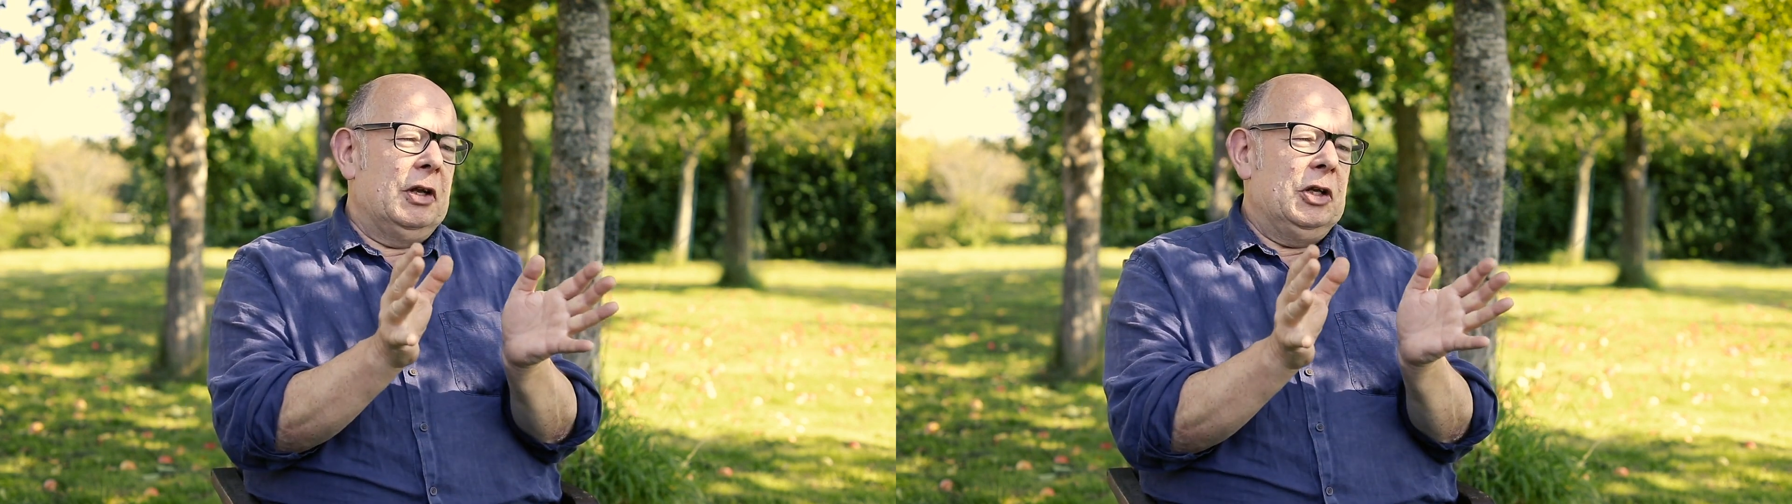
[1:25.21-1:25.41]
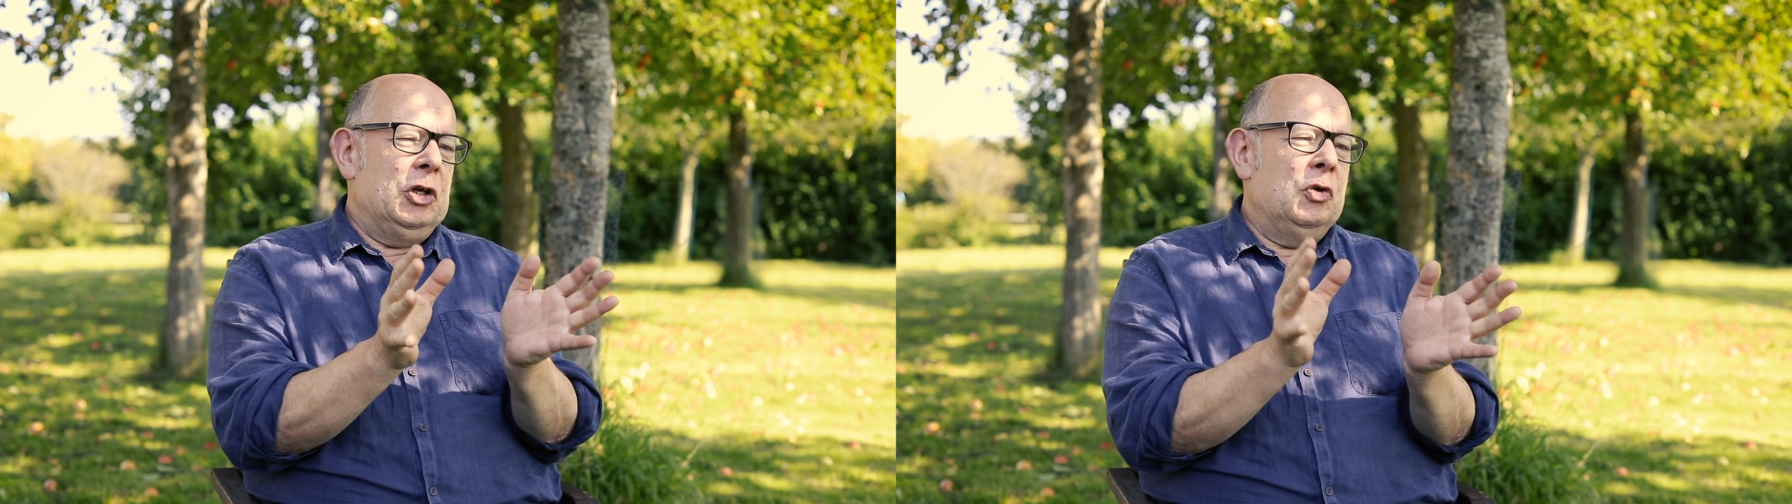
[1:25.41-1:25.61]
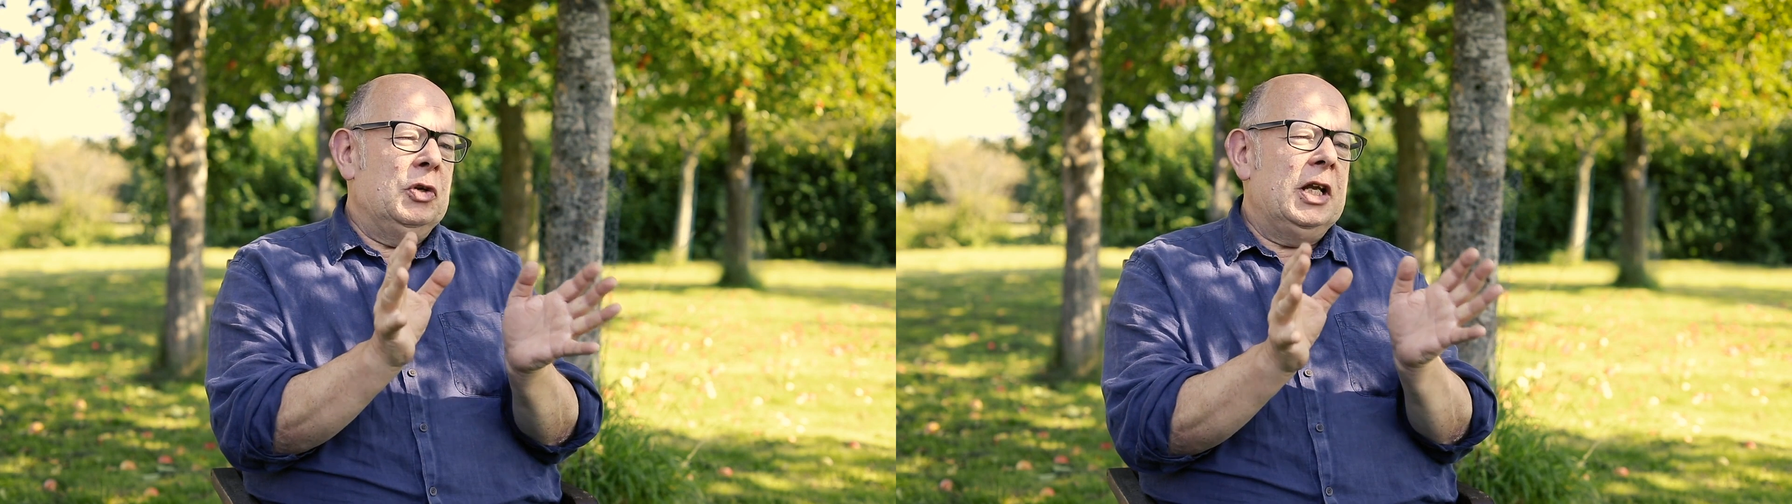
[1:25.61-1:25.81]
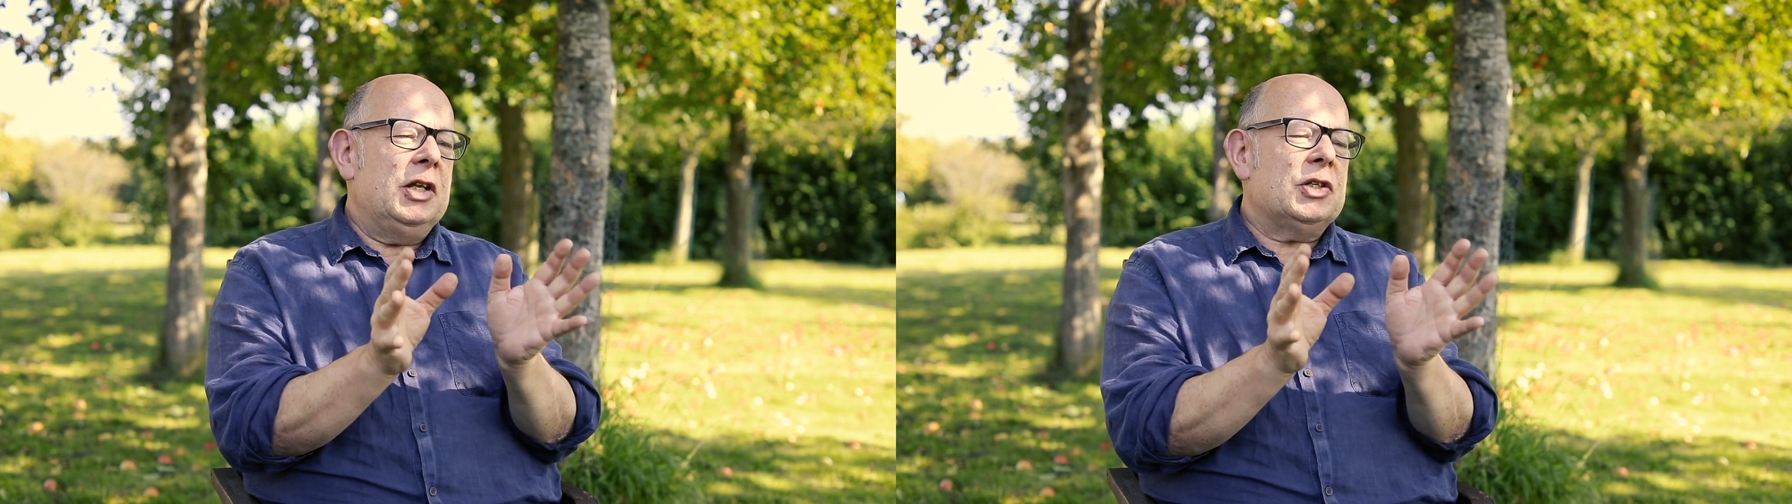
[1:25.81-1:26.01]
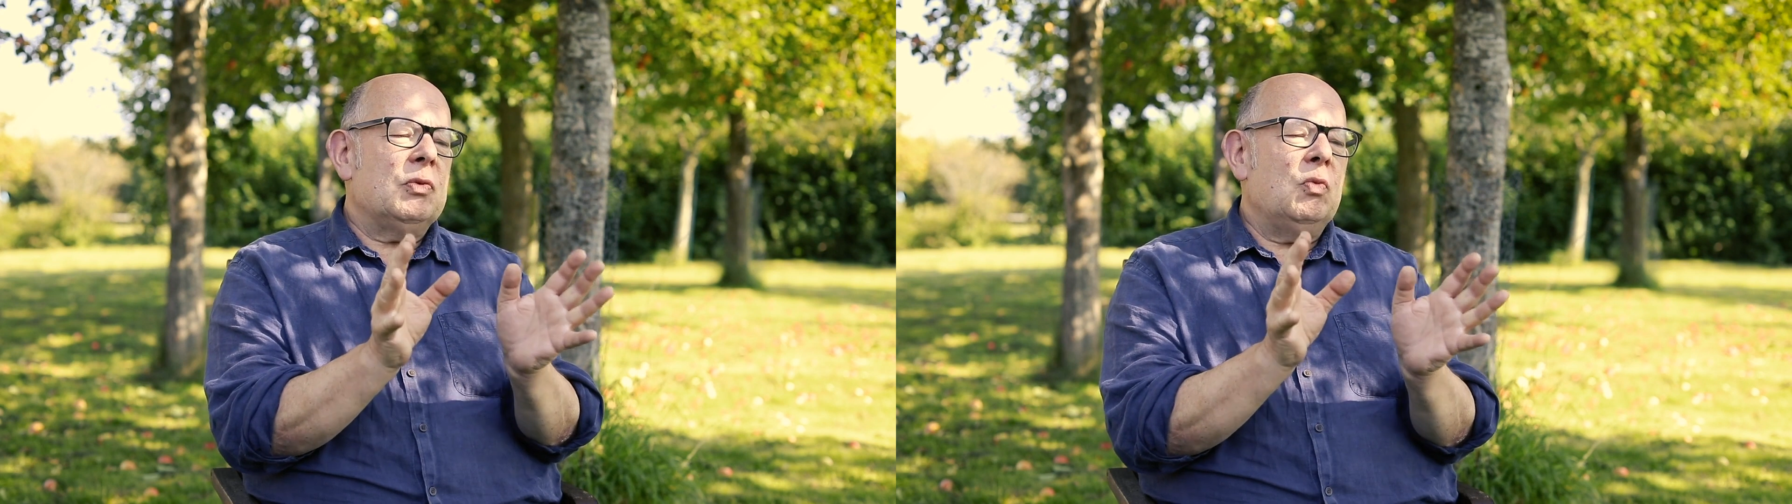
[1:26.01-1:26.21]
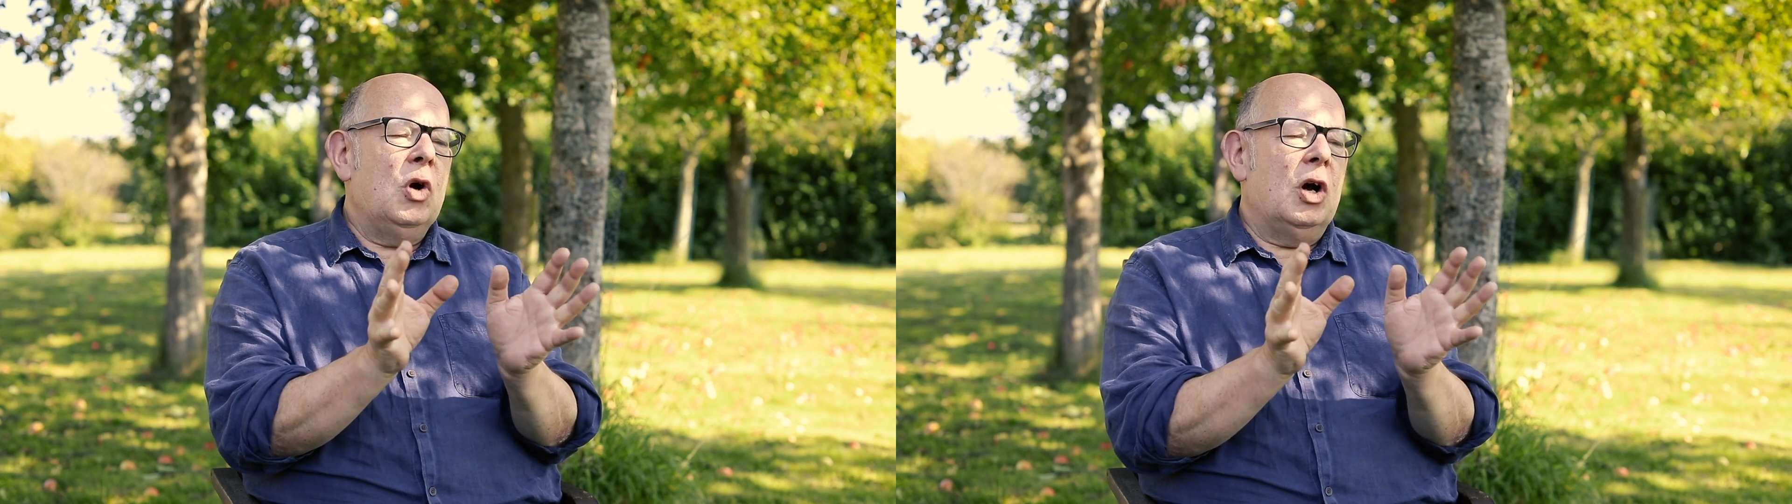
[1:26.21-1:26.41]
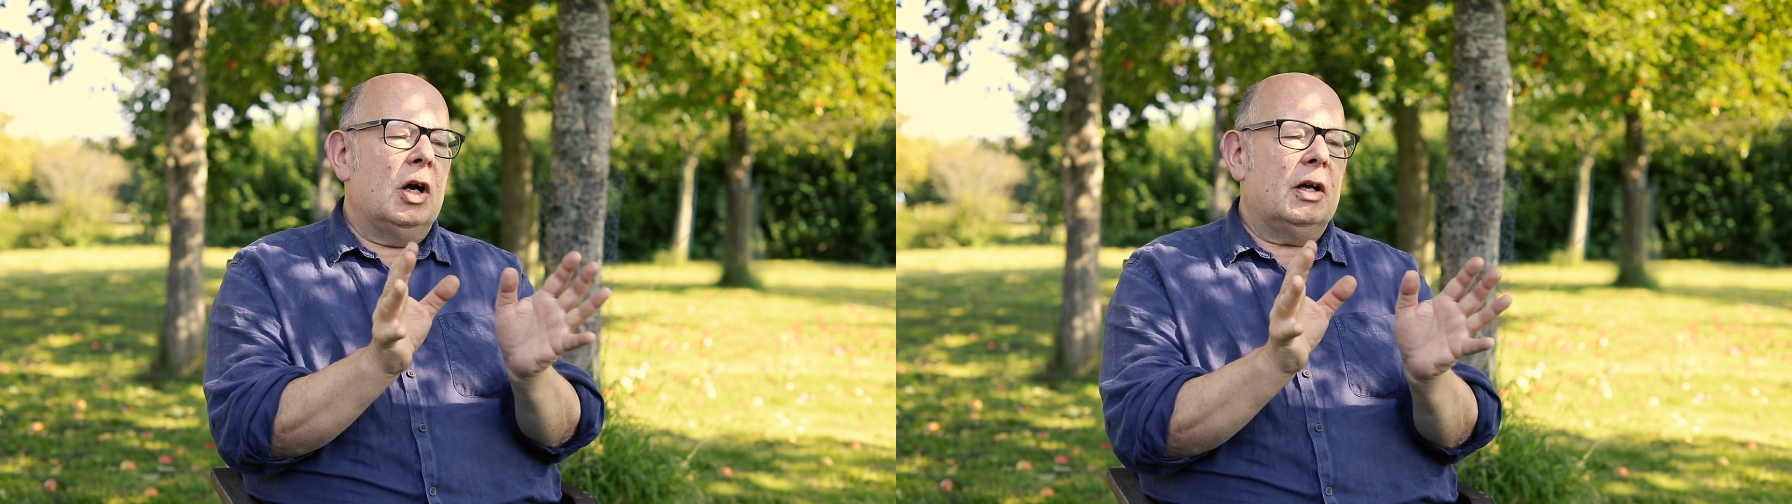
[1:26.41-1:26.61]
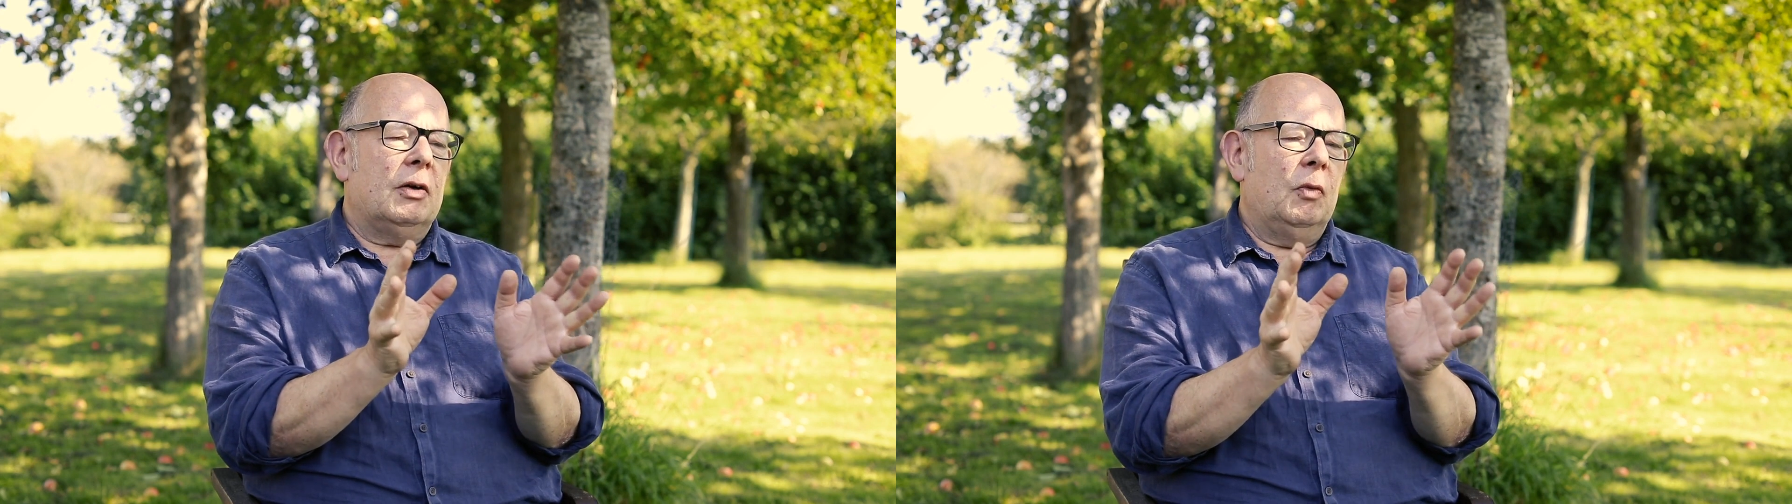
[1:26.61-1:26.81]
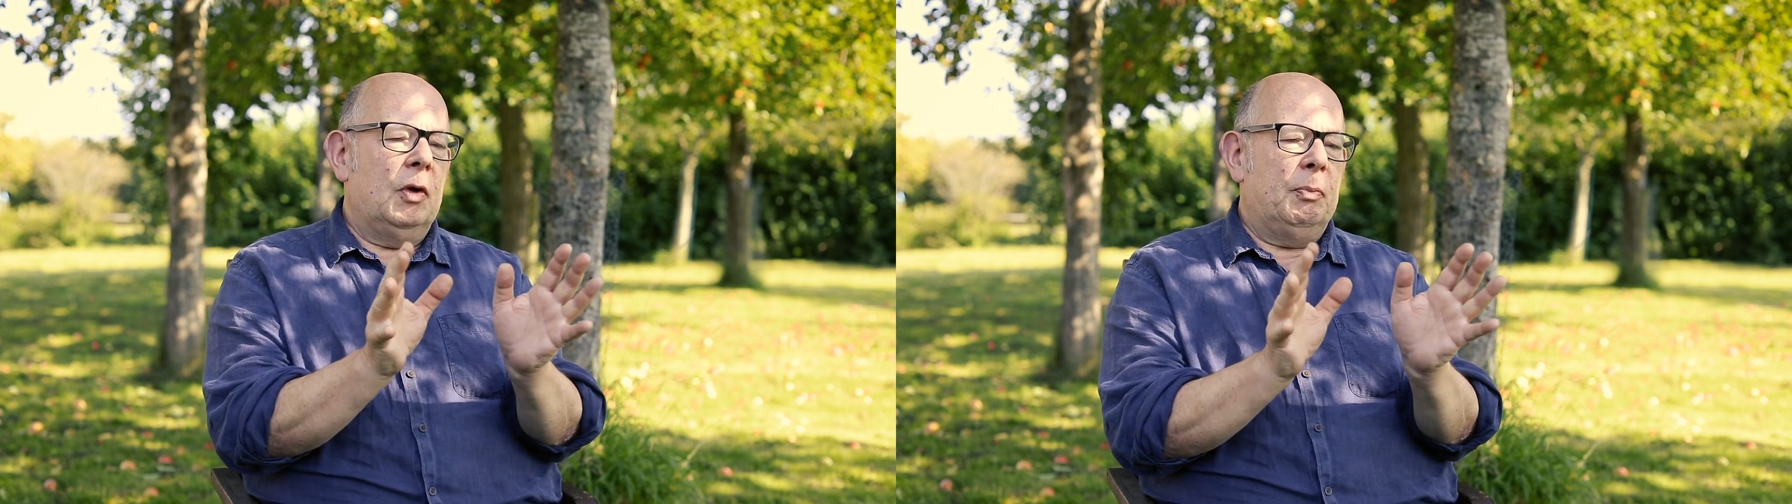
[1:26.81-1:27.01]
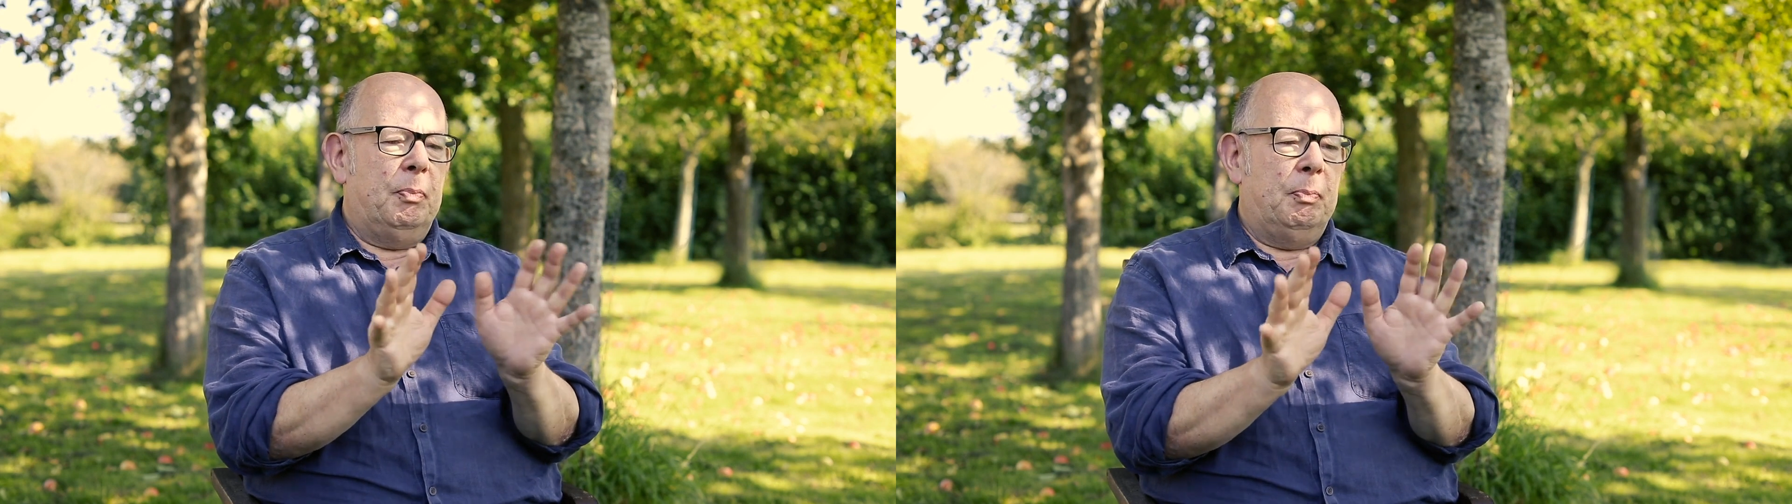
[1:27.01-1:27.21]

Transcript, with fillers: you need to work with